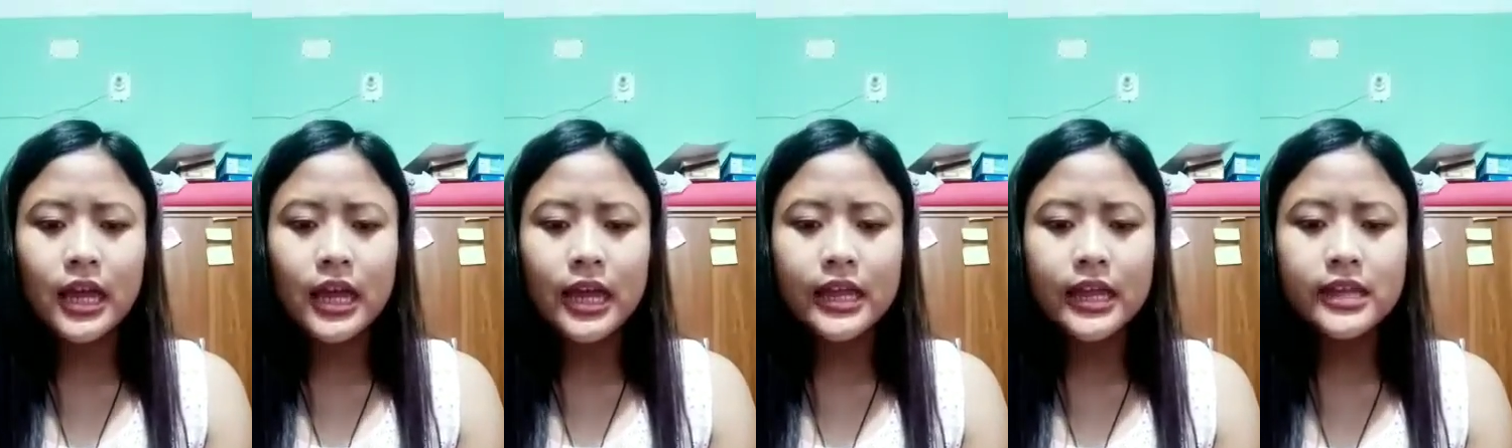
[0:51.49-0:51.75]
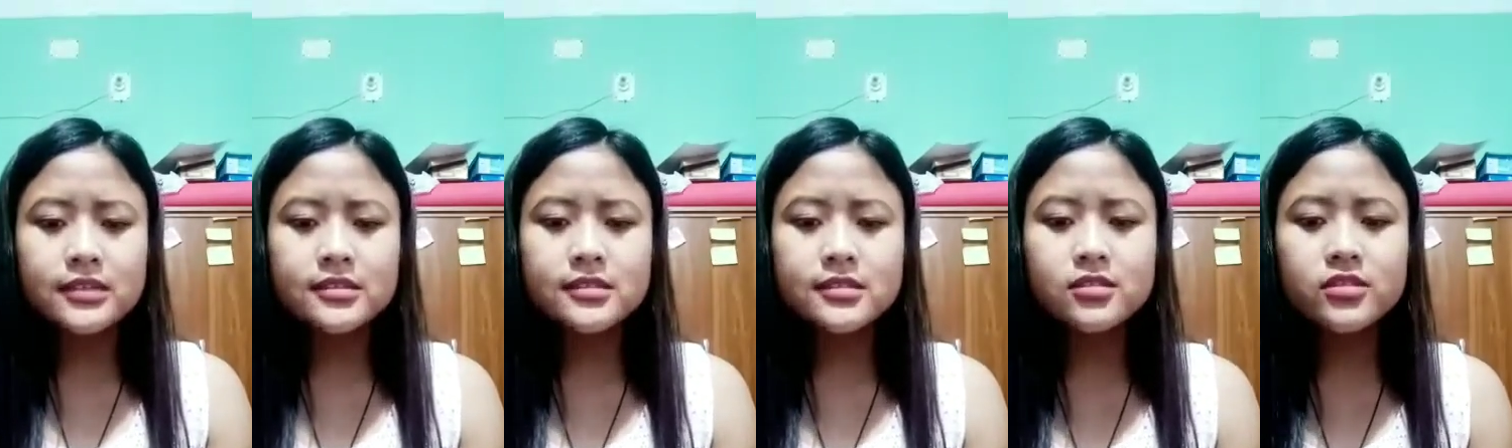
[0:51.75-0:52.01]

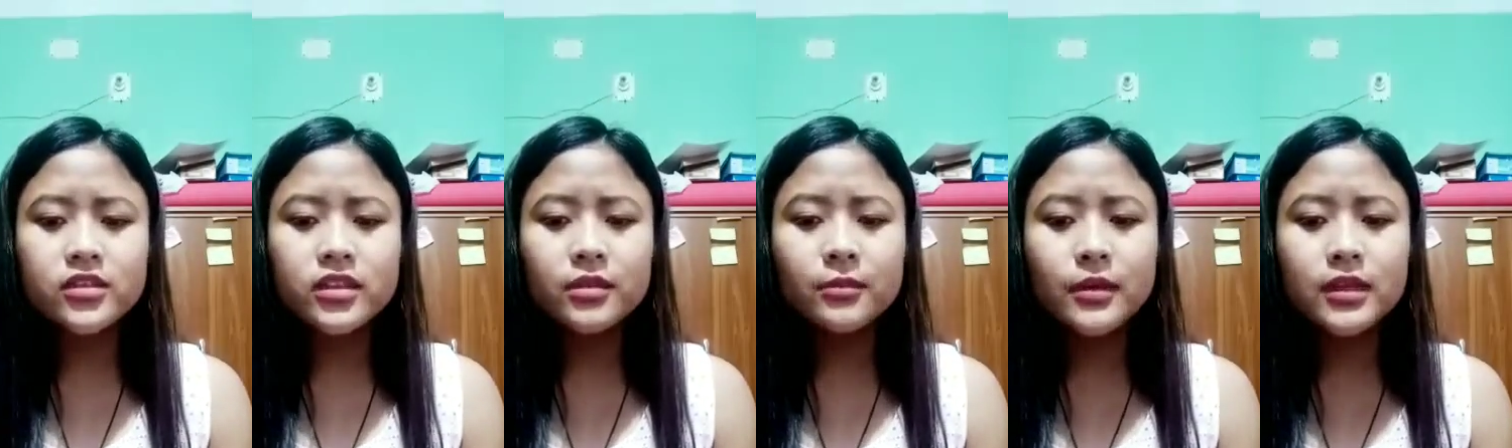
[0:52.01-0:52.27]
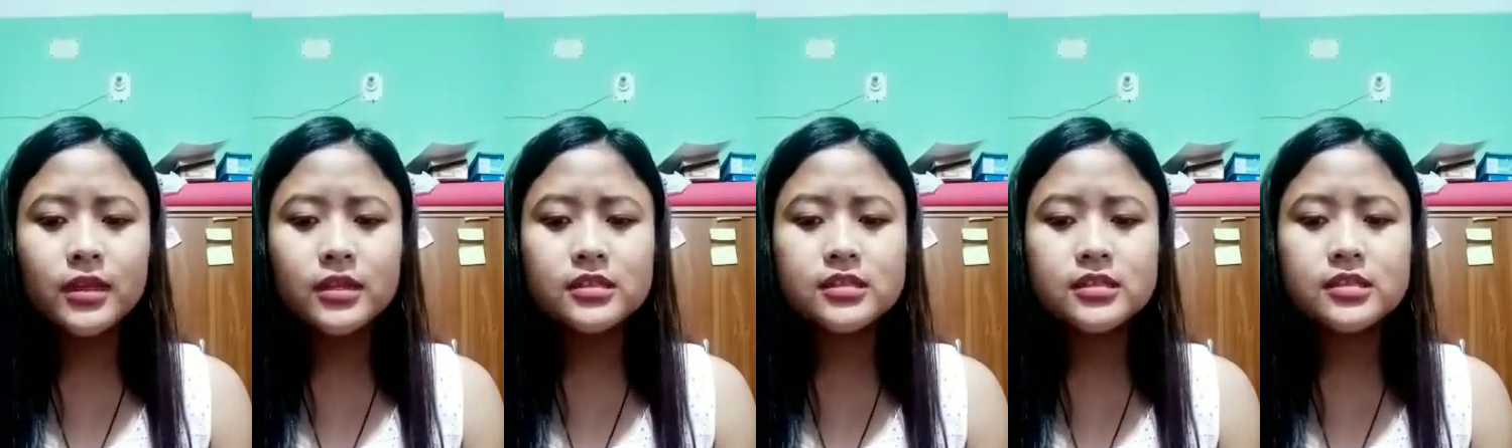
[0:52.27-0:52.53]
its 3
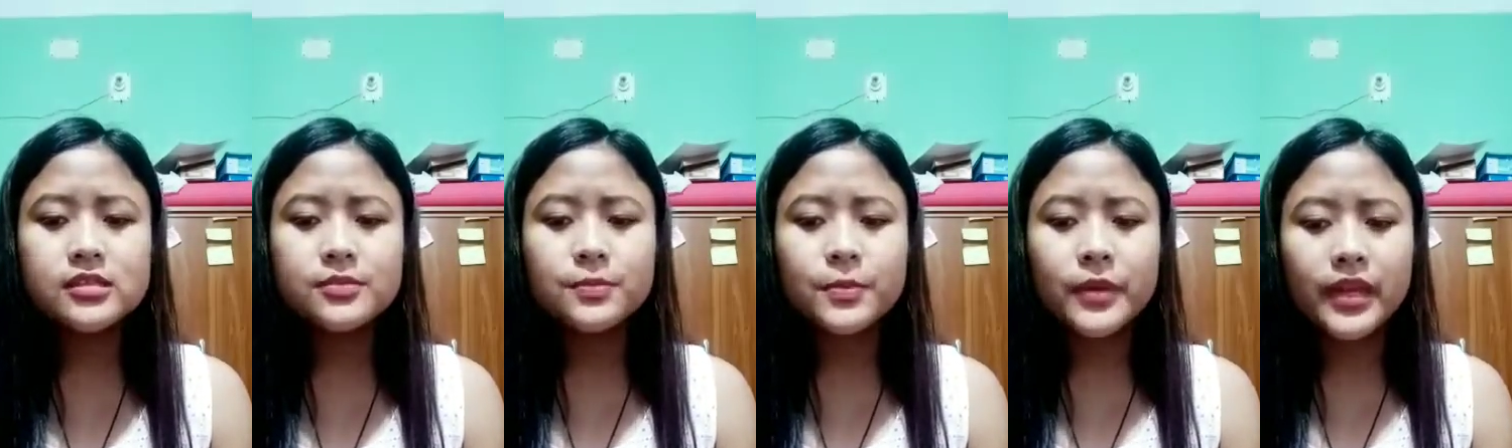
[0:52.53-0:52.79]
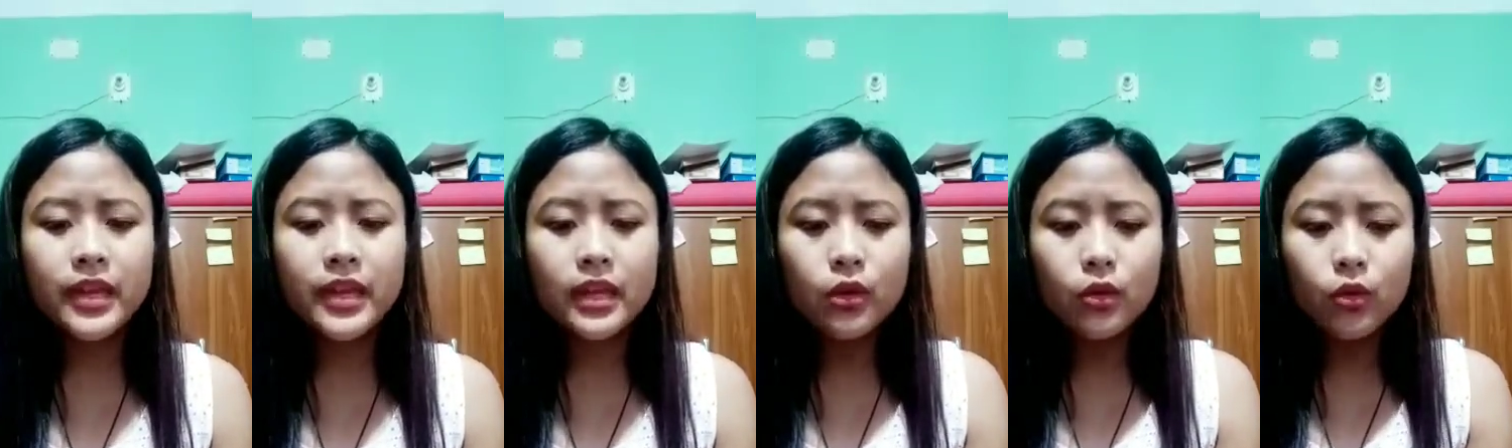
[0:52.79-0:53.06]
months
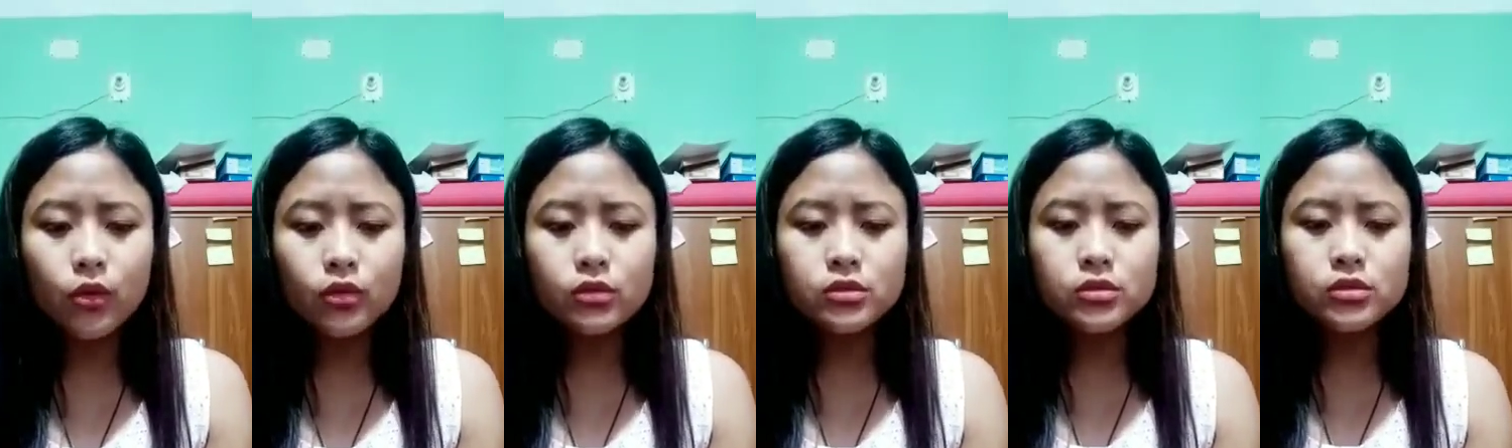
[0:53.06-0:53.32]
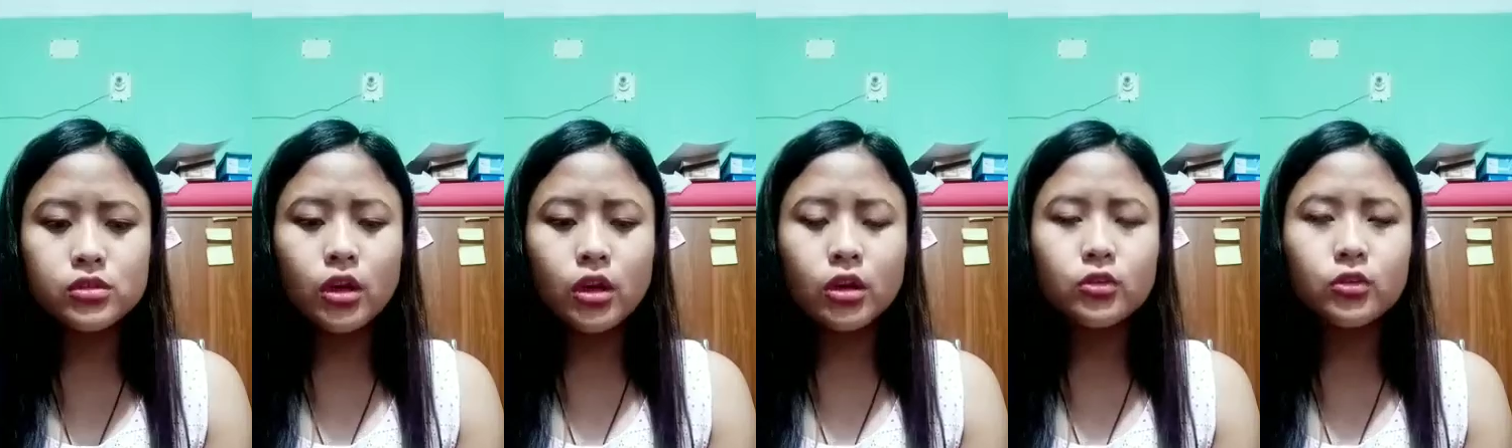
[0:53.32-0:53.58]
speaking course
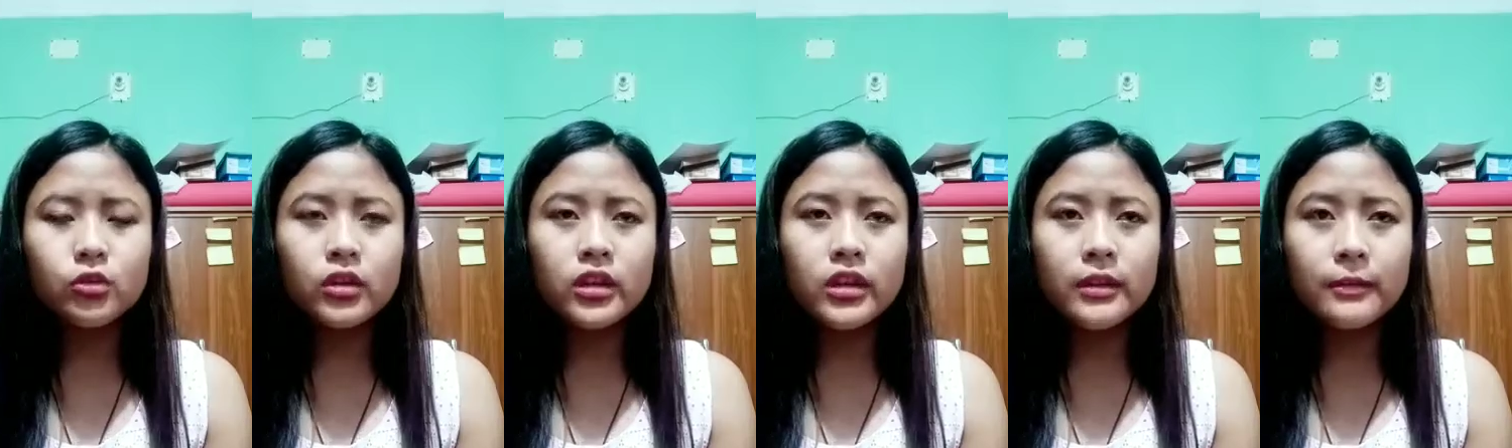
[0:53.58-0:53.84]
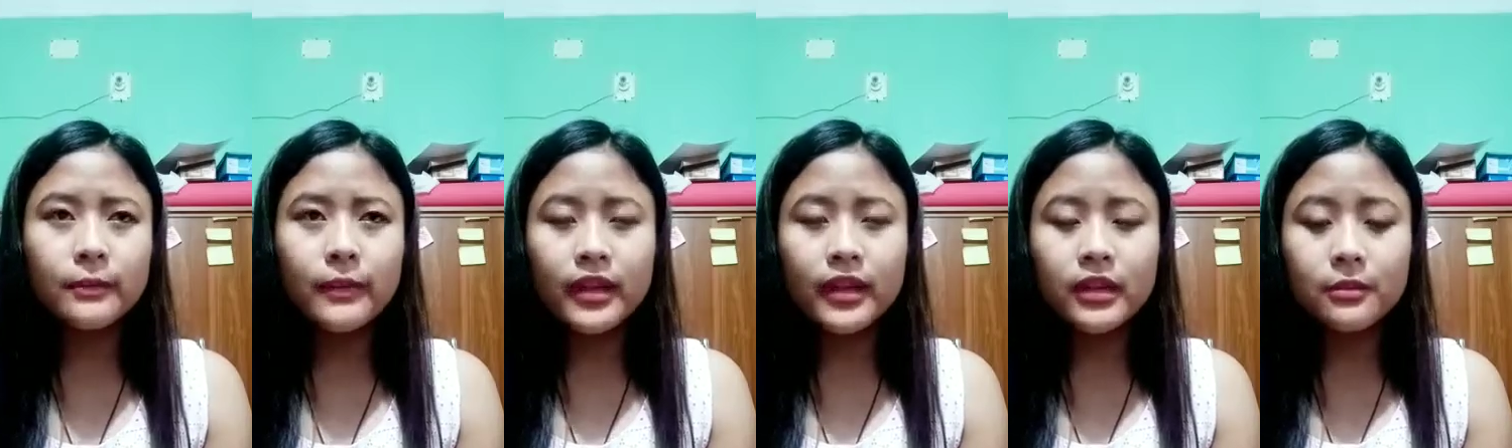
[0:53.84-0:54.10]
not only
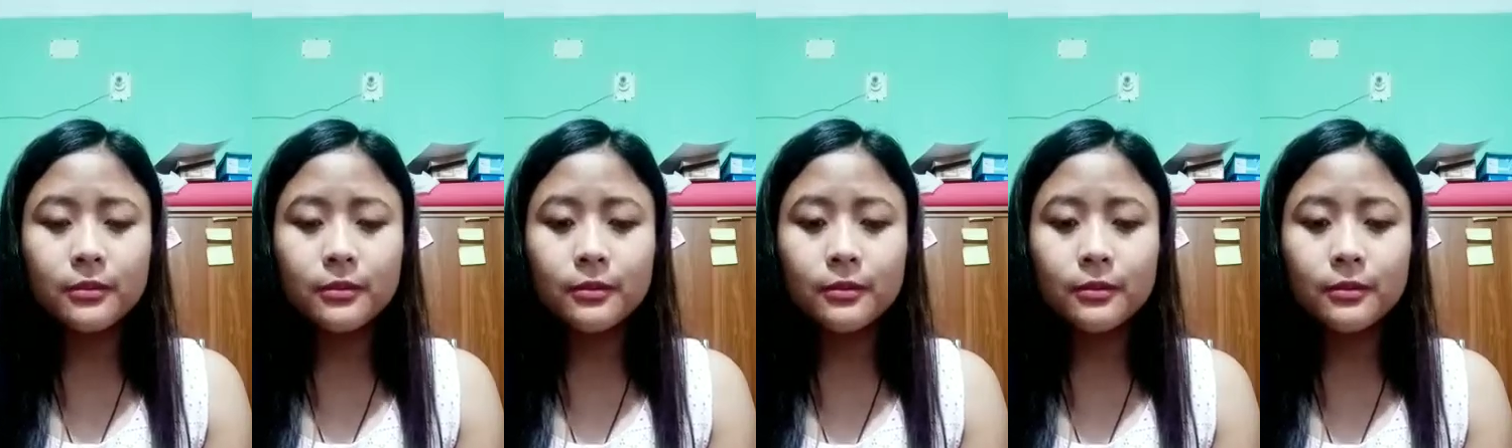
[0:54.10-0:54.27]
made